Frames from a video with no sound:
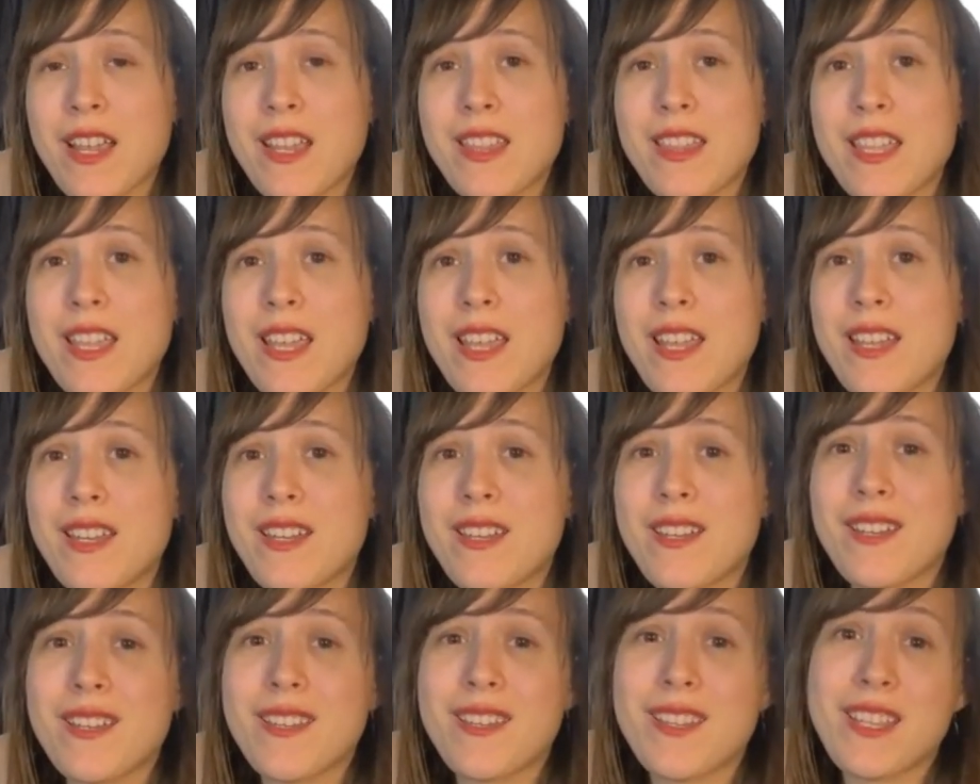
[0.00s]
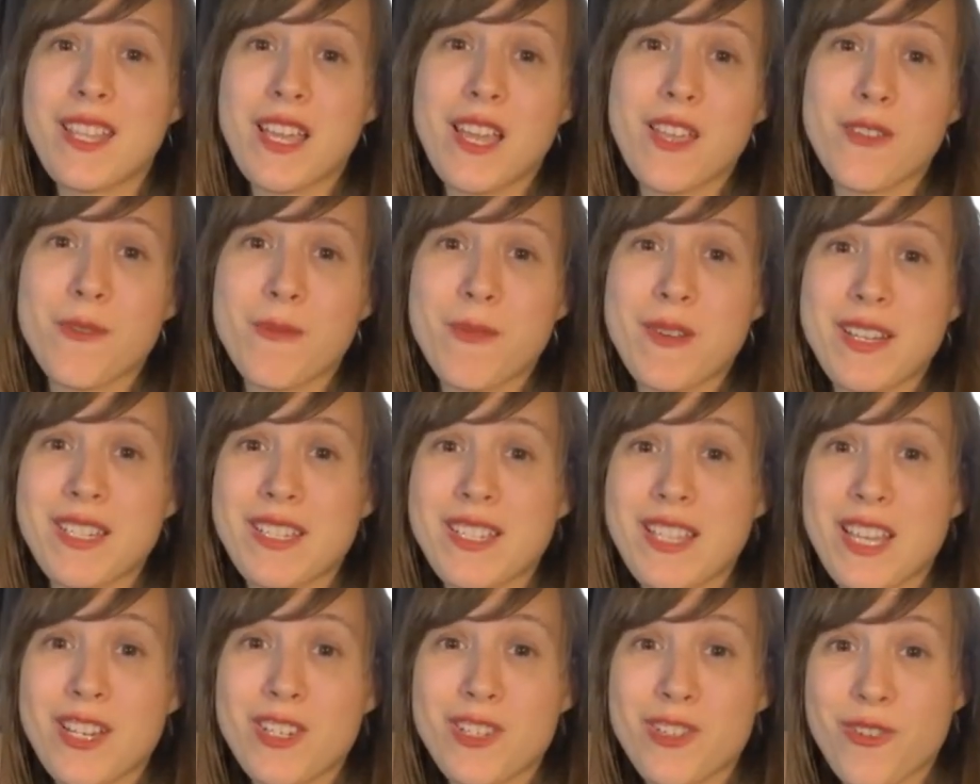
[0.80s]
And then the other
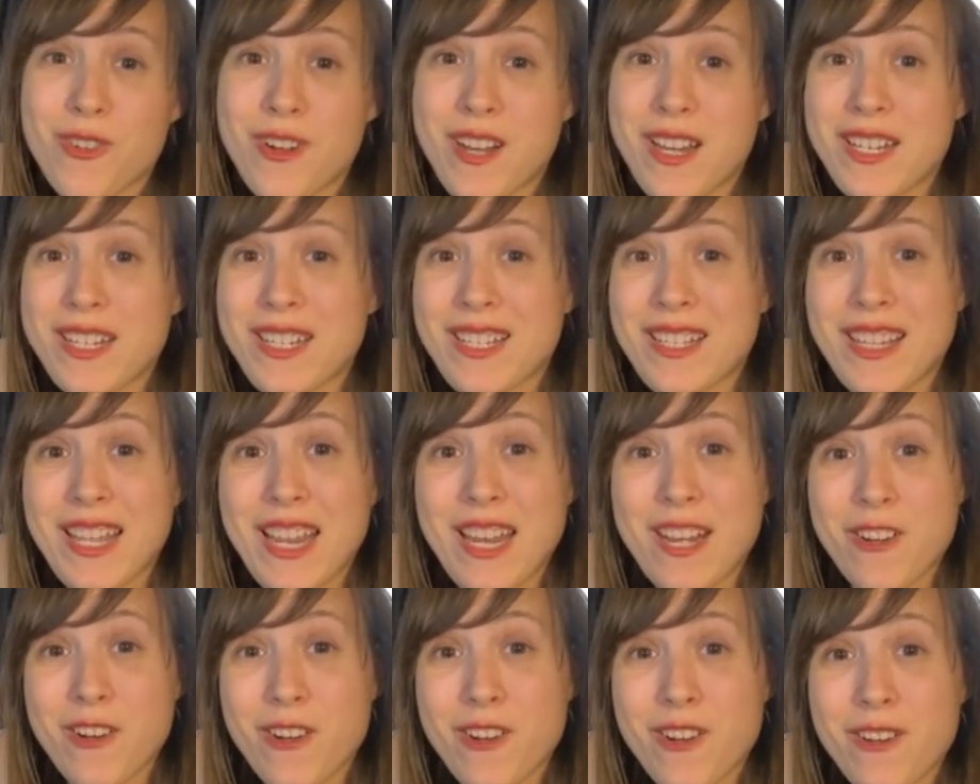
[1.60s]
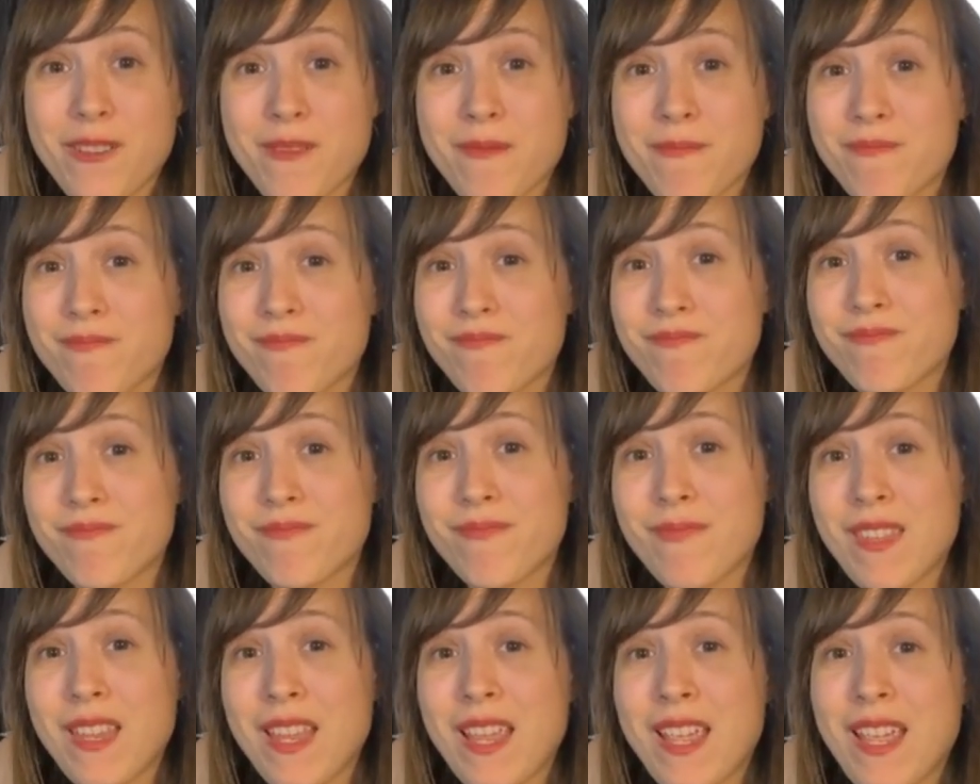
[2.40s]
ones that joined later.
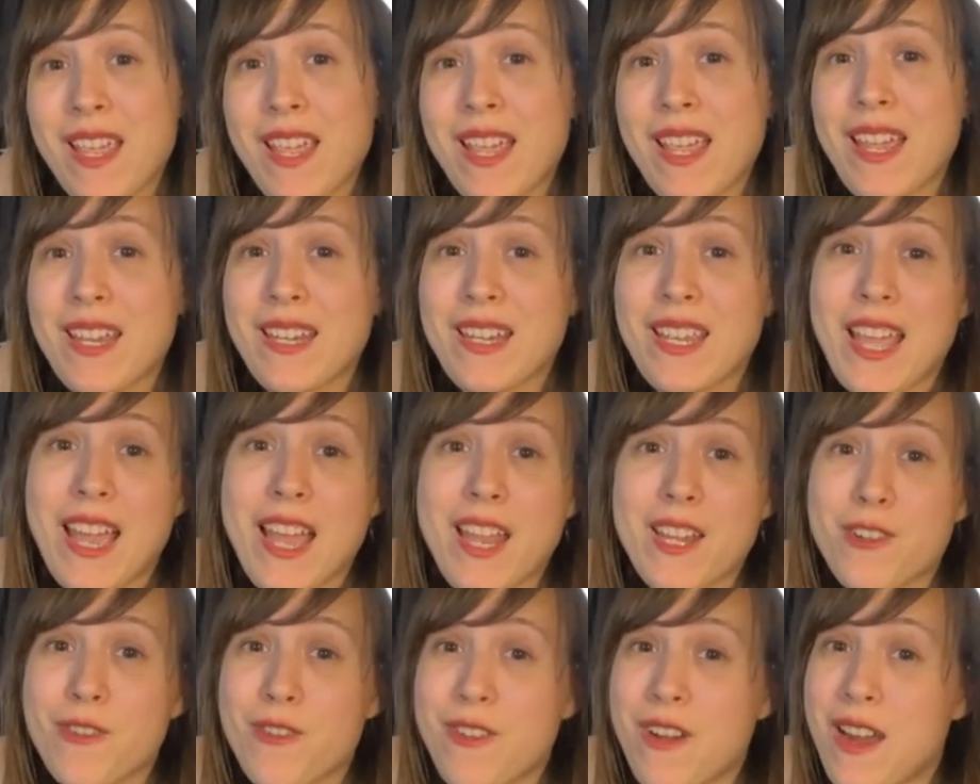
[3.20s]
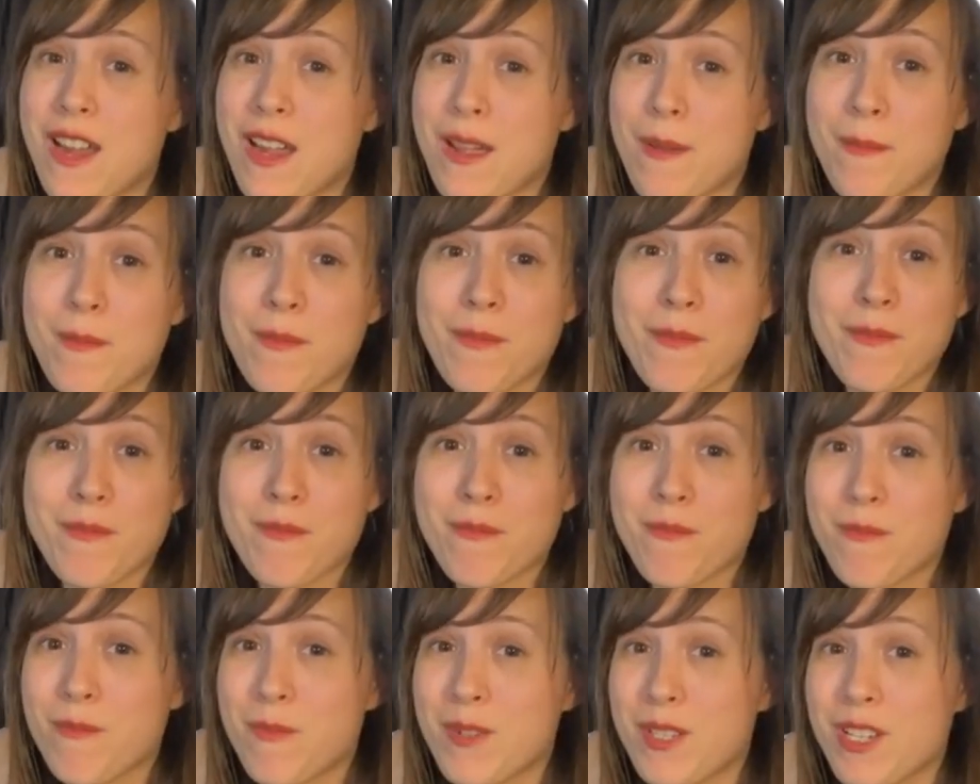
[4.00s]
And Kat Graham
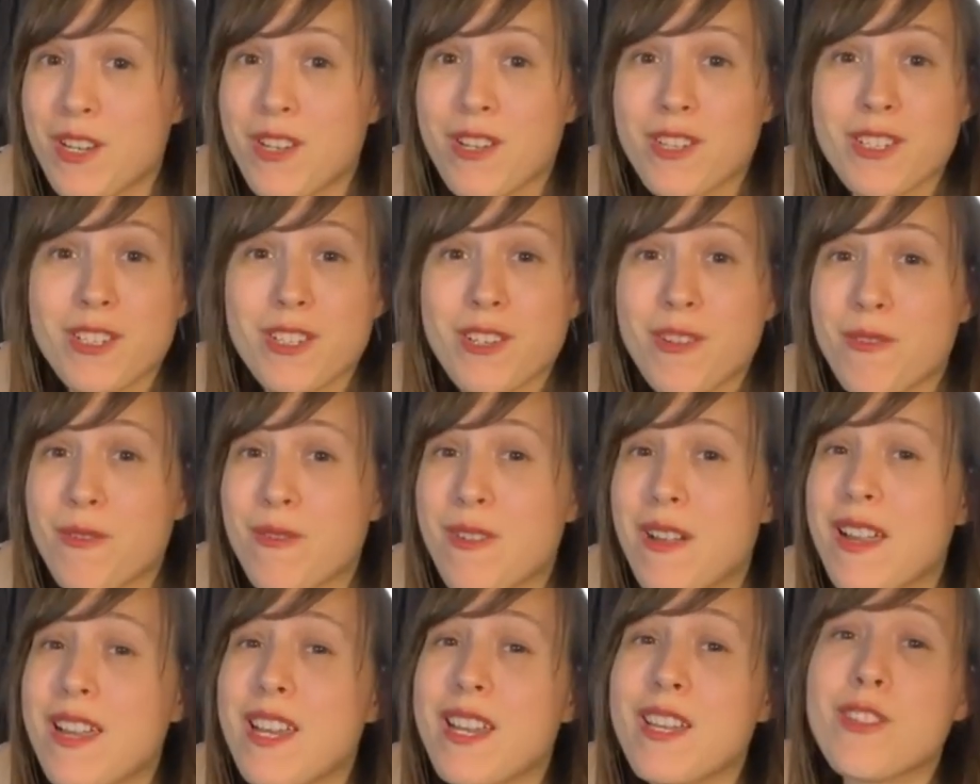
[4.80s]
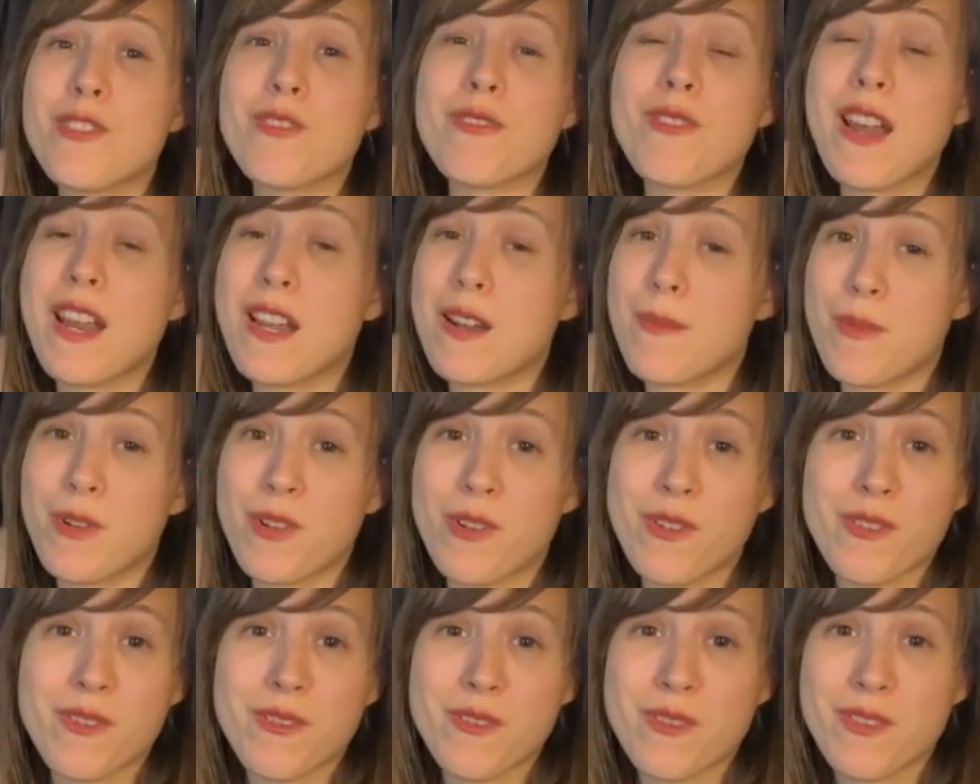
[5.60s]
was also
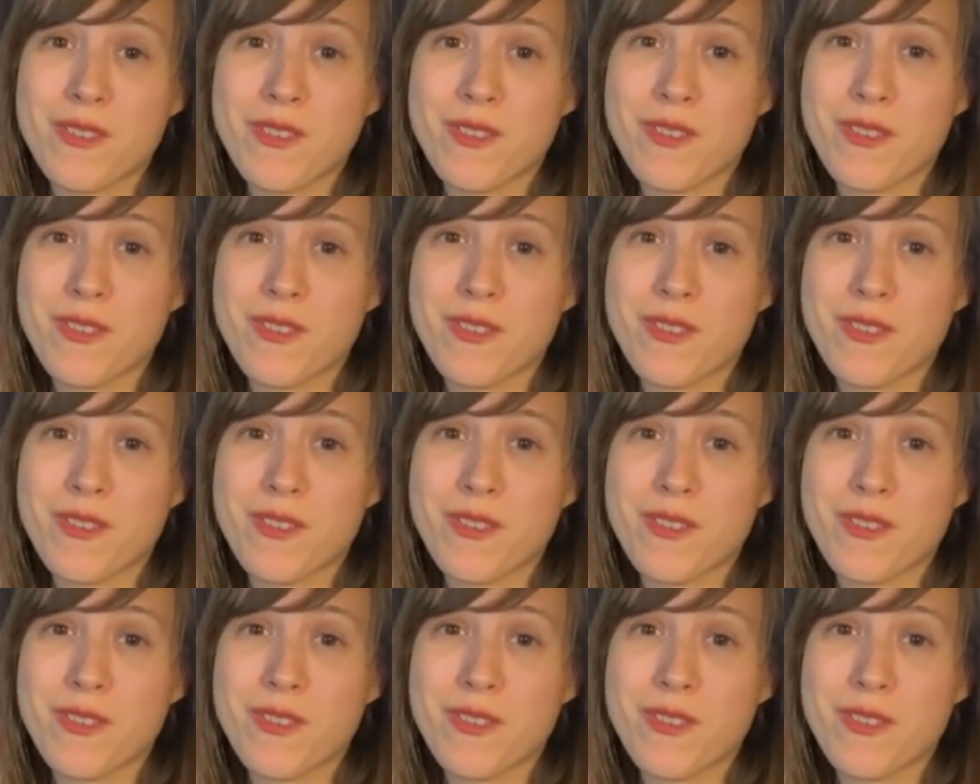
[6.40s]
incredible